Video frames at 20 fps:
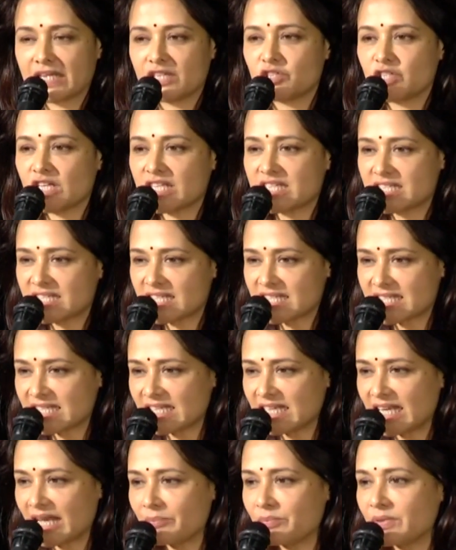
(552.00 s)
Just a
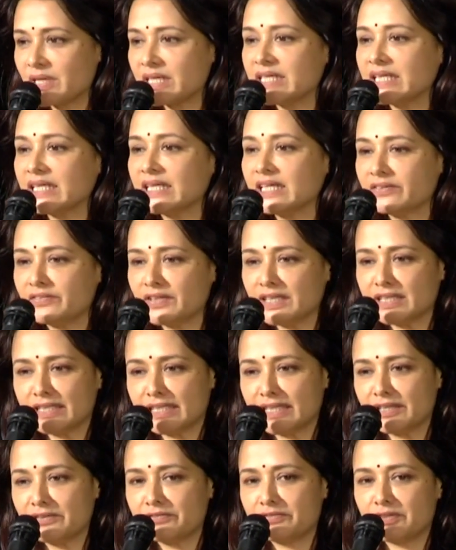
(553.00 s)
celebrity giving
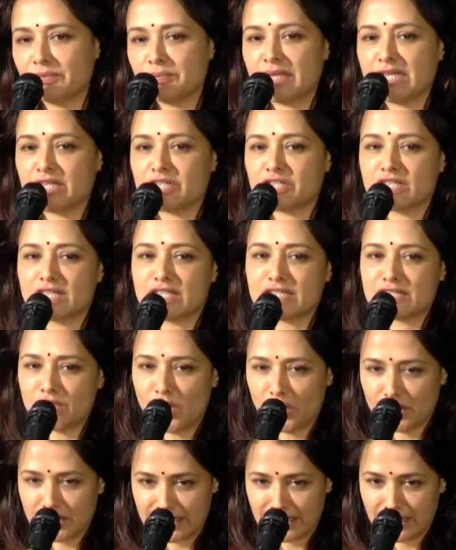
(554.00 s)
the information is
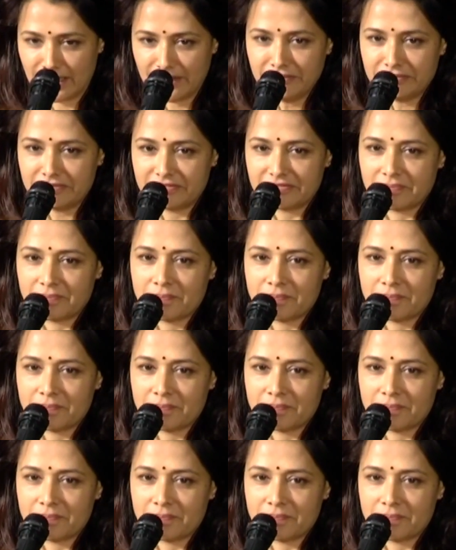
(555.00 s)
not enough.